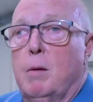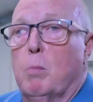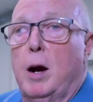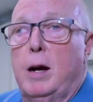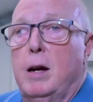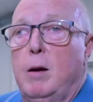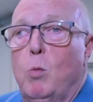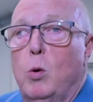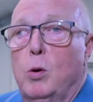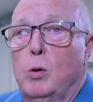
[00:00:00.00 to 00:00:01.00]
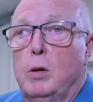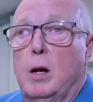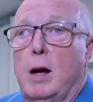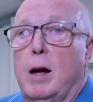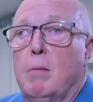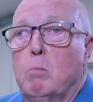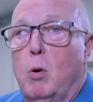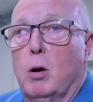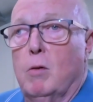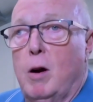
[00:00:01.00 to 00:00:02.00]
break any world
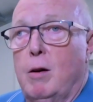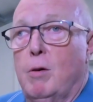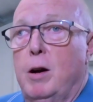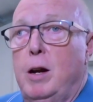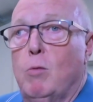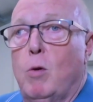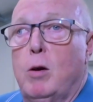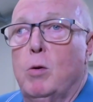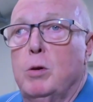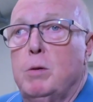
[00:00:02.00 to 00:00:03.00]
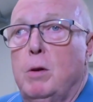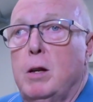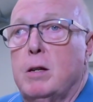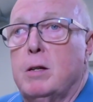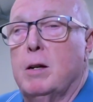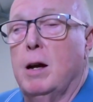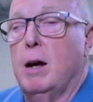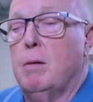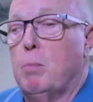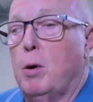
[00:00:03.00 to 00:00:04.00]
model railroading records with this
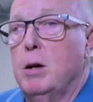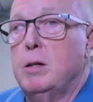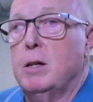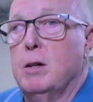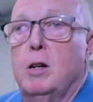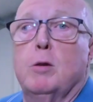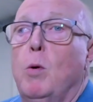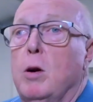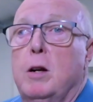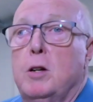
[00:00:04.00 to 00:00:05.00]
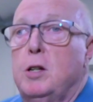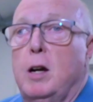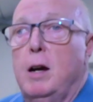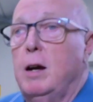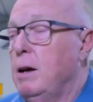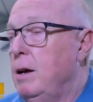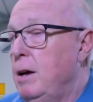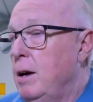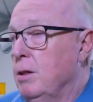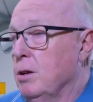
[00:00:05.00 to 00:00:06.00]
process. I just wanted to share
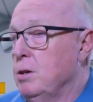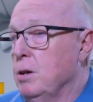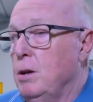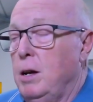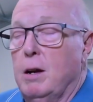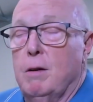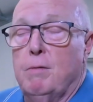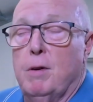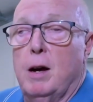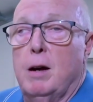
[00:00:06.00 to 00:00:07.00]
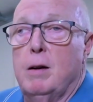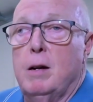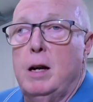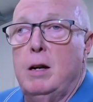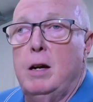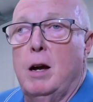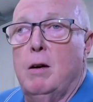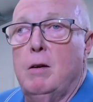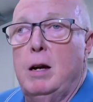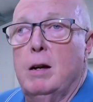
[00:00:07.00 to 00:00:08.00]
the journey of
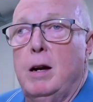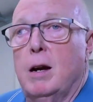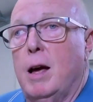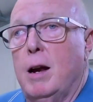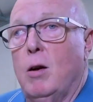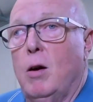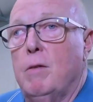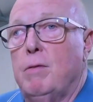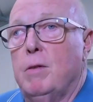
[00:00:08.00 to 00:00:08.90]
in later life